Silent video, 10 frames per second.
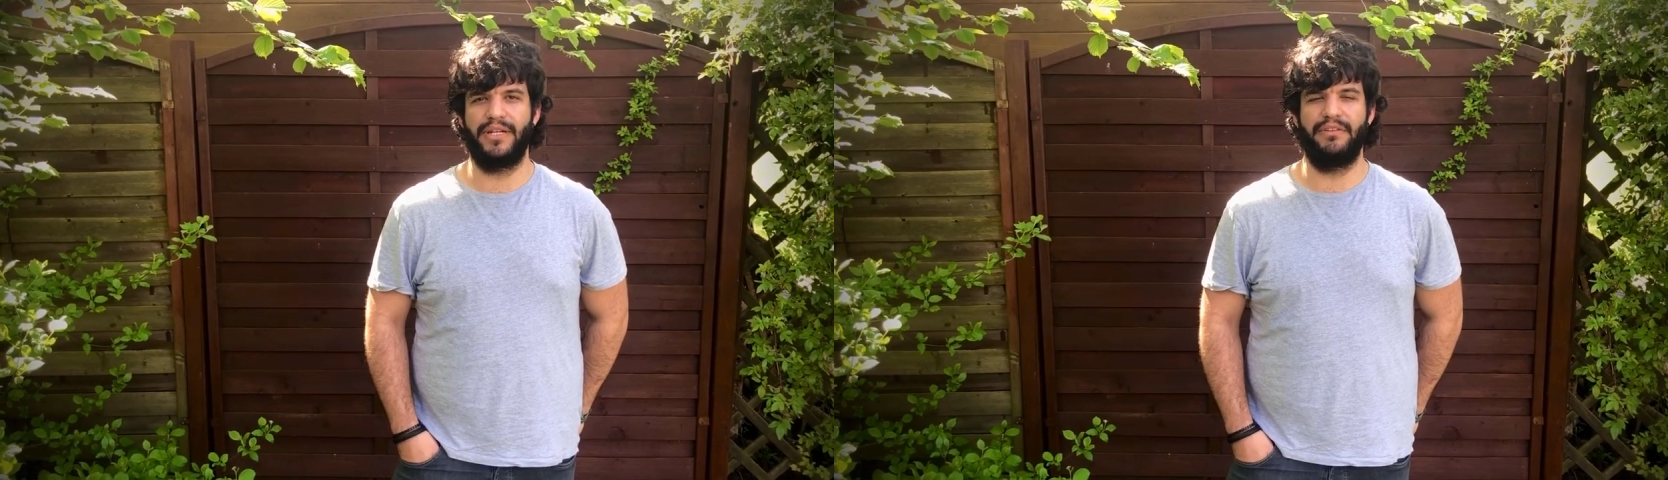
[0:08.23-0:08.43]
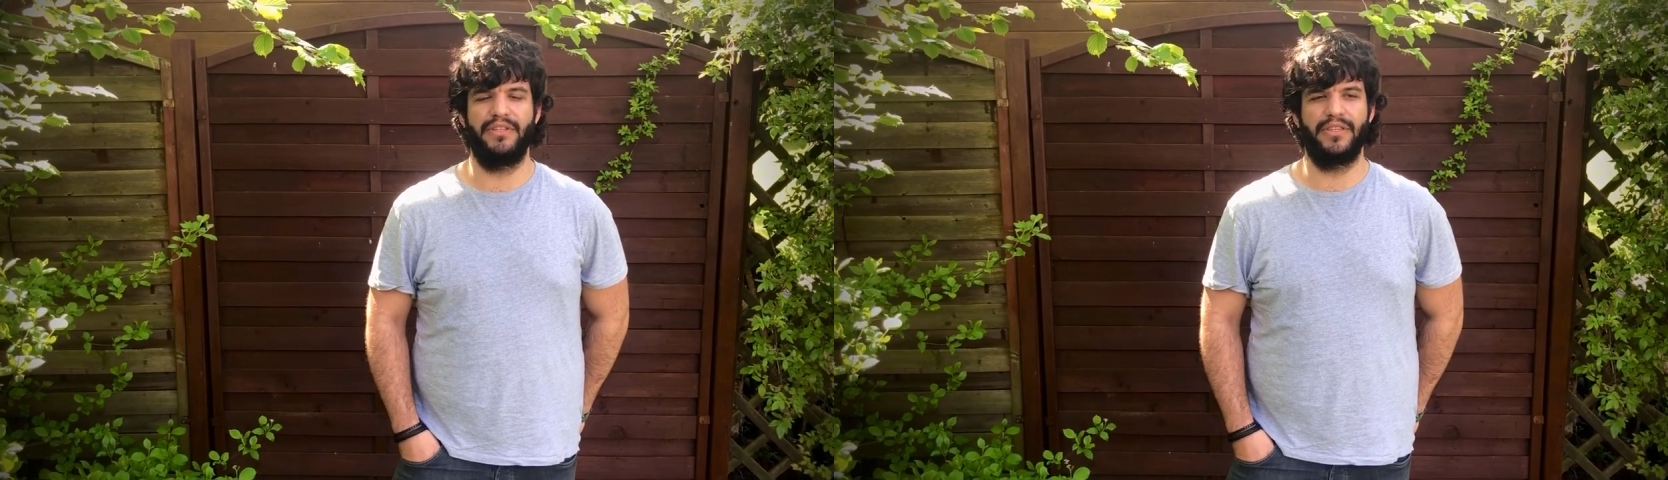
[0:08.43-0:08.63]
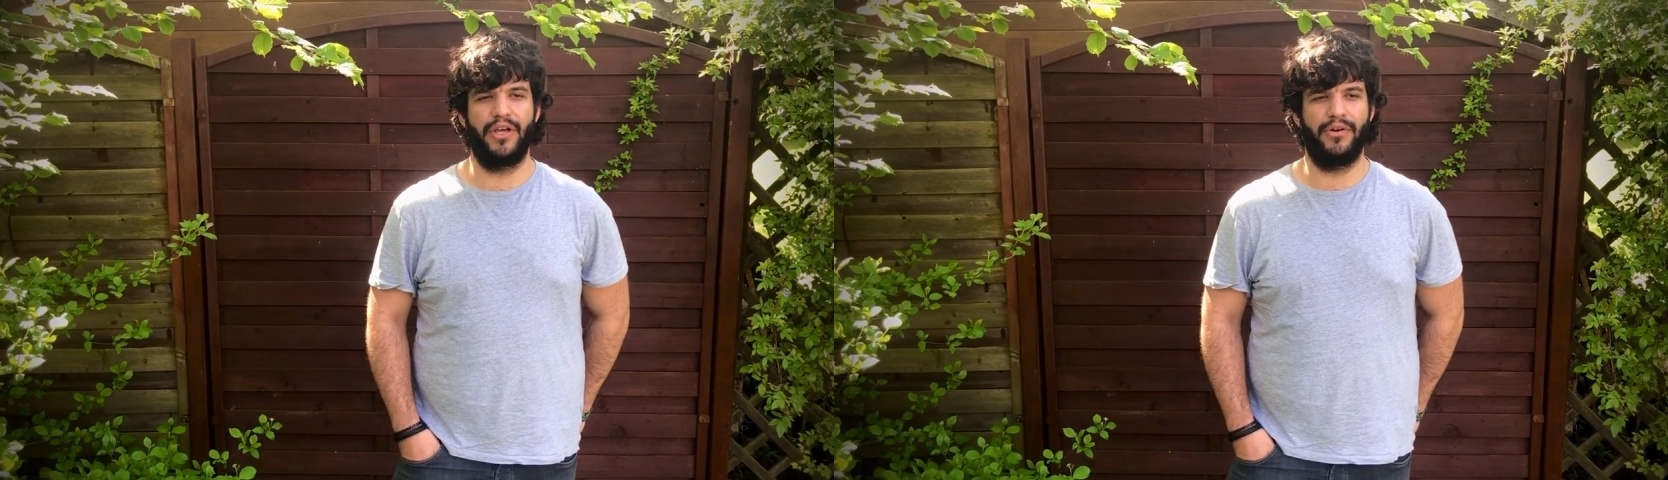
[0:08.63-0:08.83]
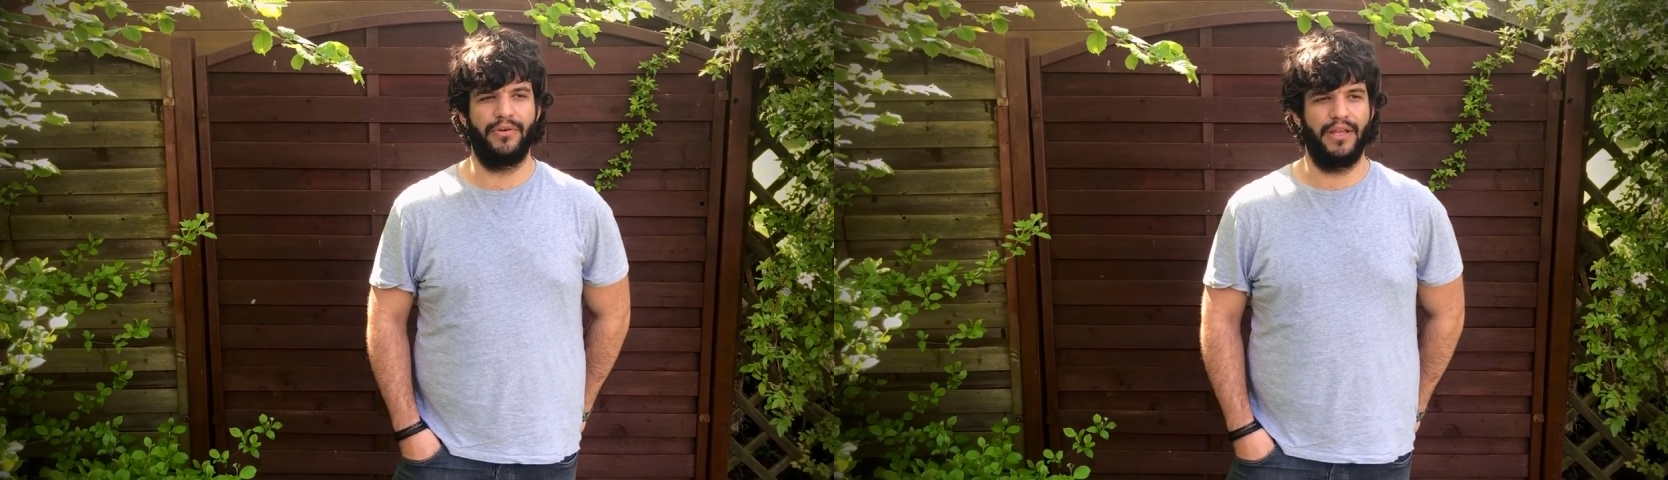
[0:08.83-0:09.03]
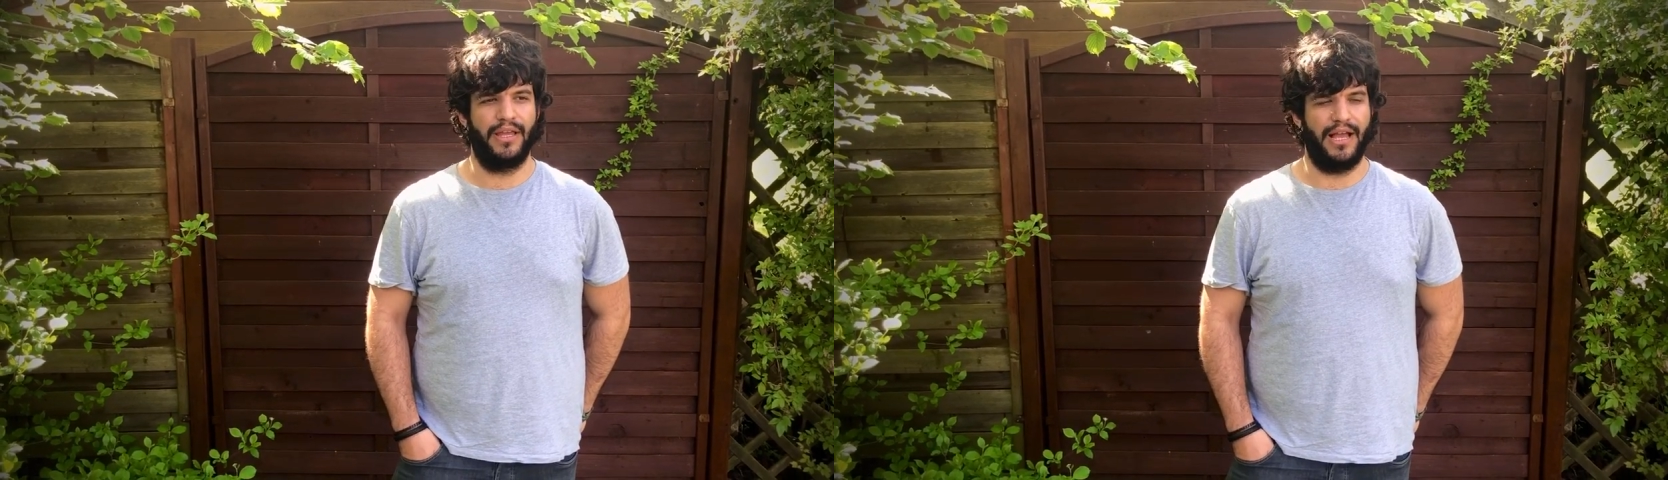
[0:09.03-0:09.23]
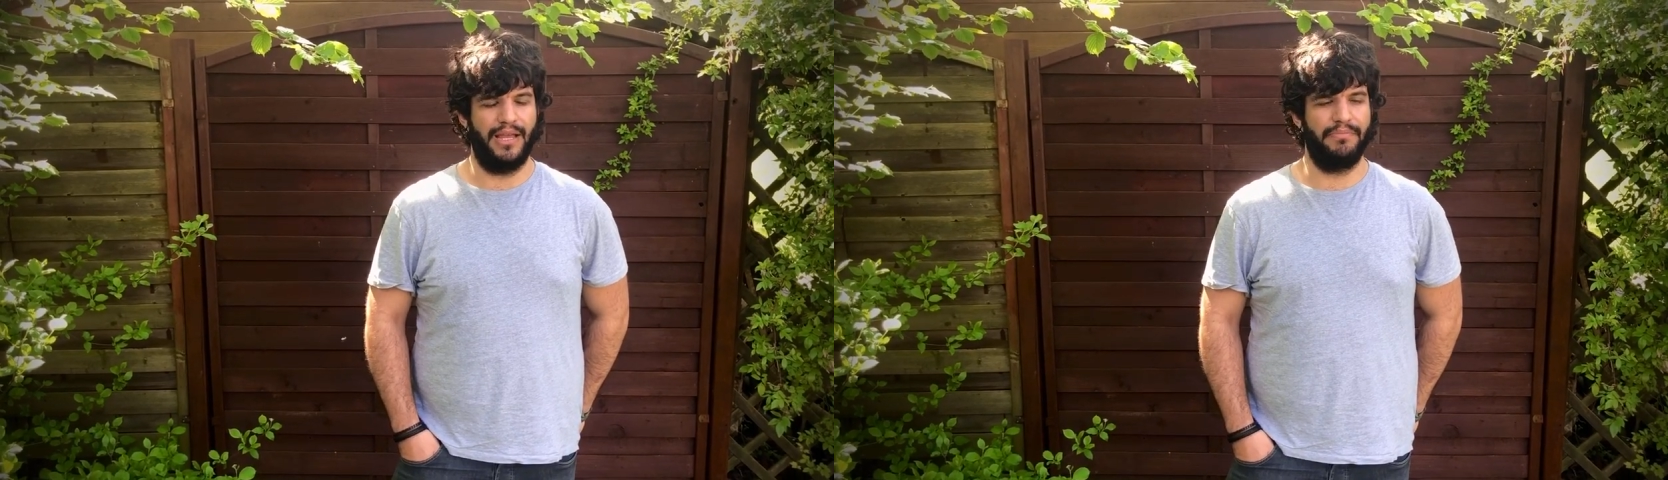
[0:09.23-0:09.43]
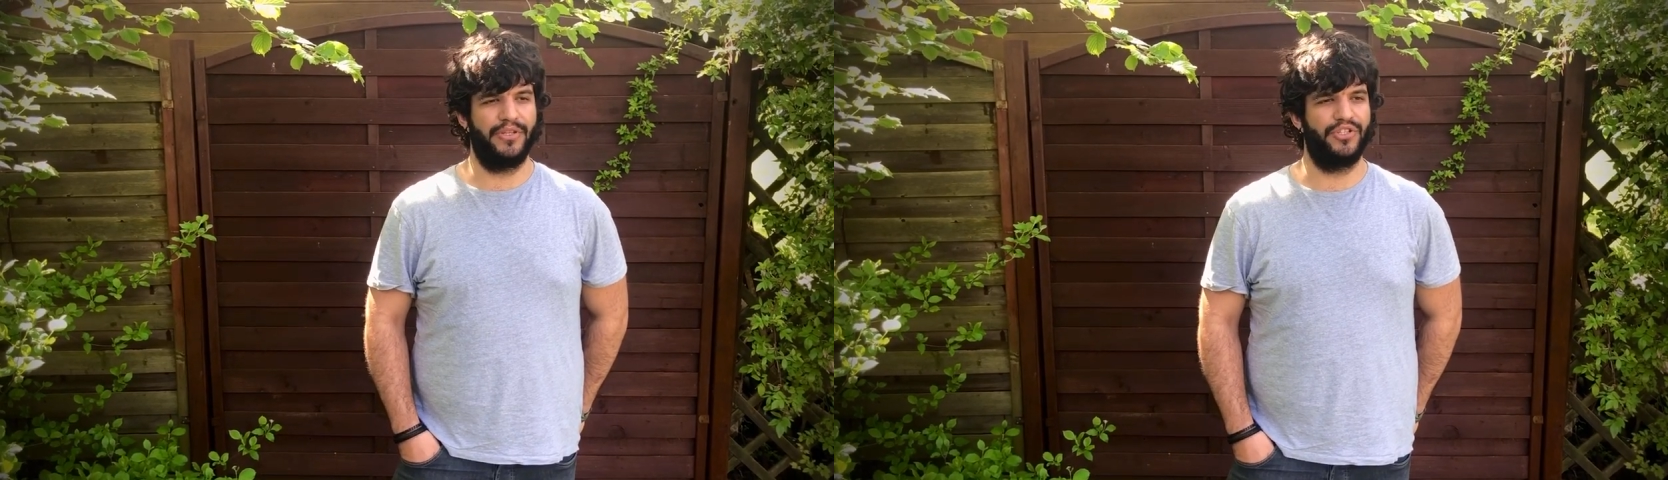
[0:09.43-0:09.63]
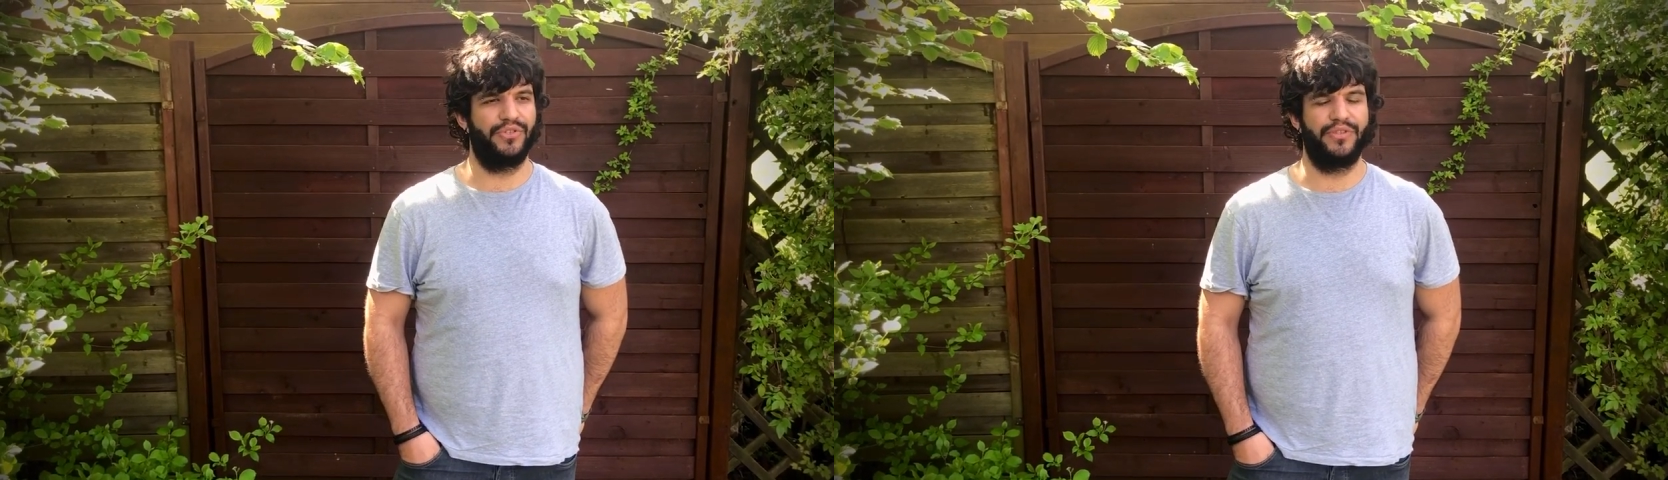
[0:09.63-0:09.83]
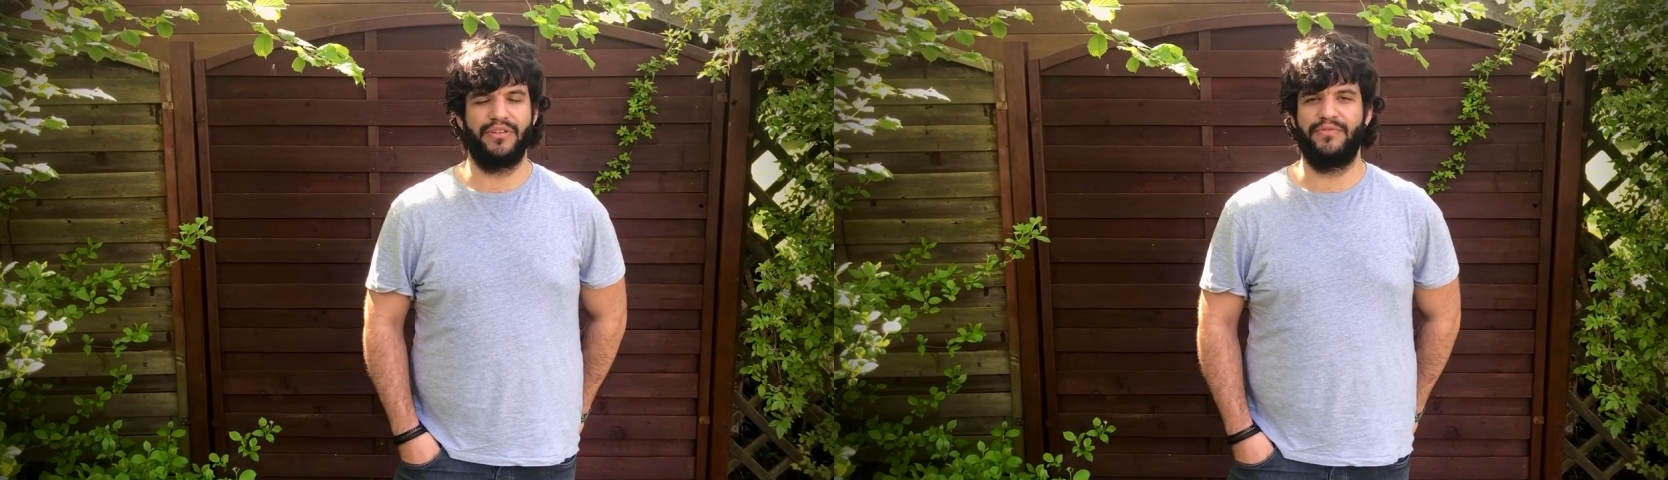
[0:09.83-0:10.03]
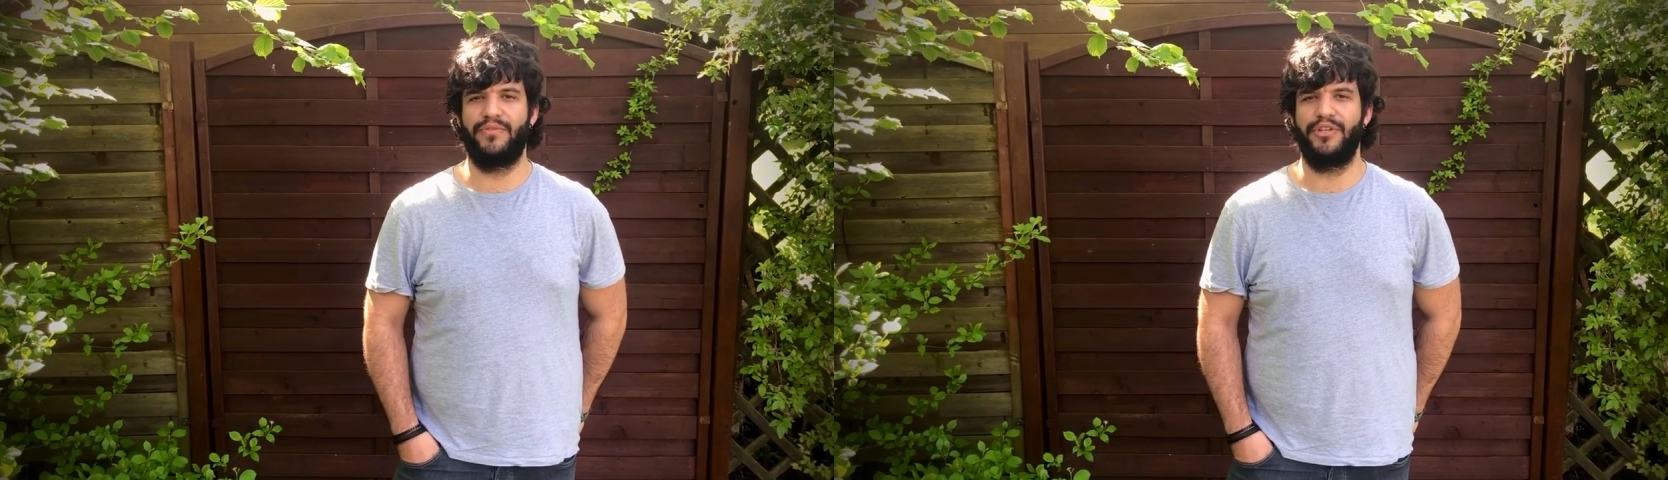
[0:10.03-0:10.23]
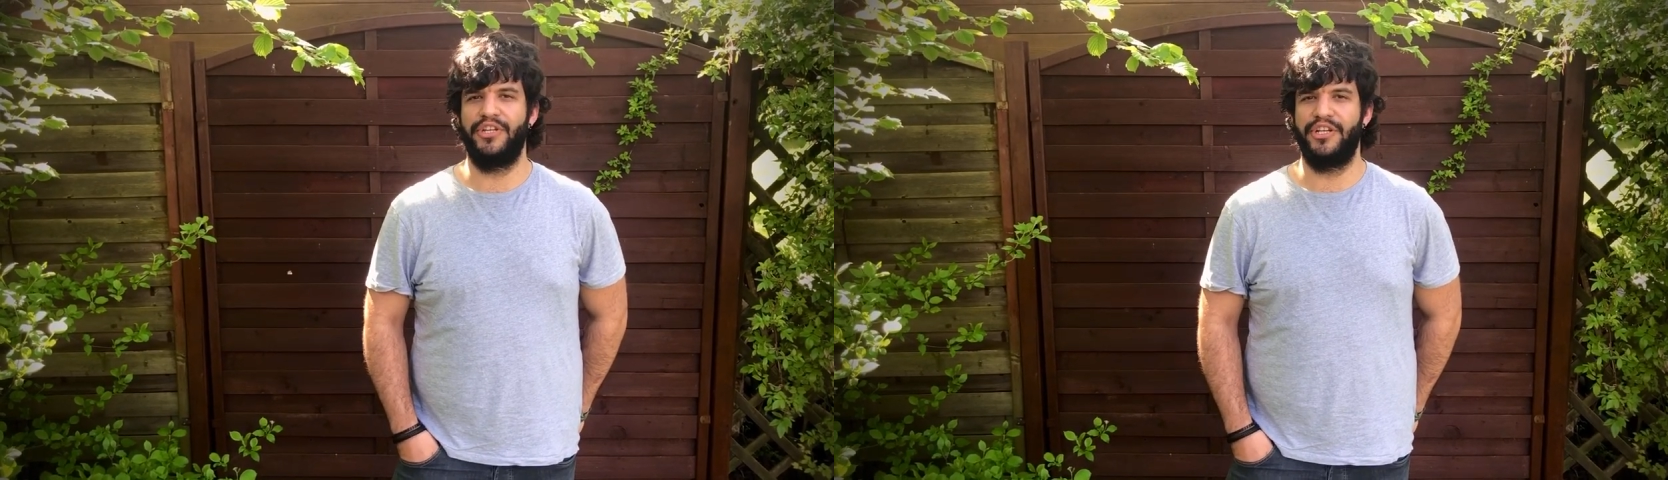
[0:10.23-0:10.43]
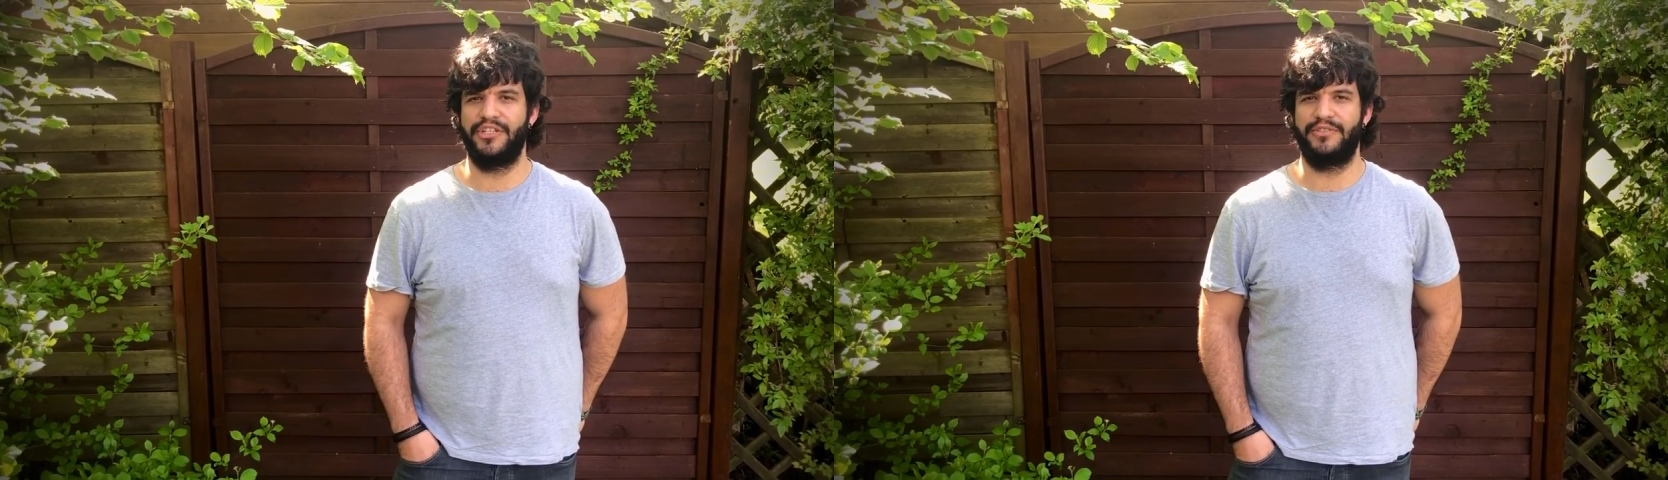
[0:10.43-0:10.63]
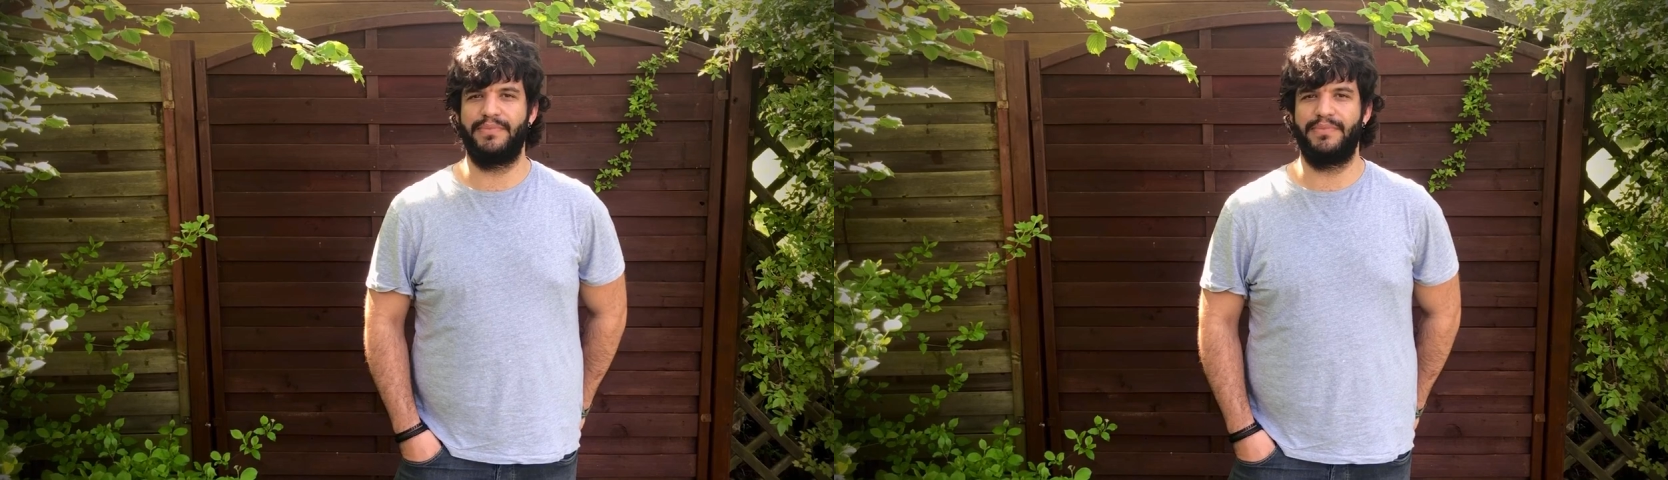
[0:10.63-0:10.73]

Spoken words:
but even though I've been shooting for years,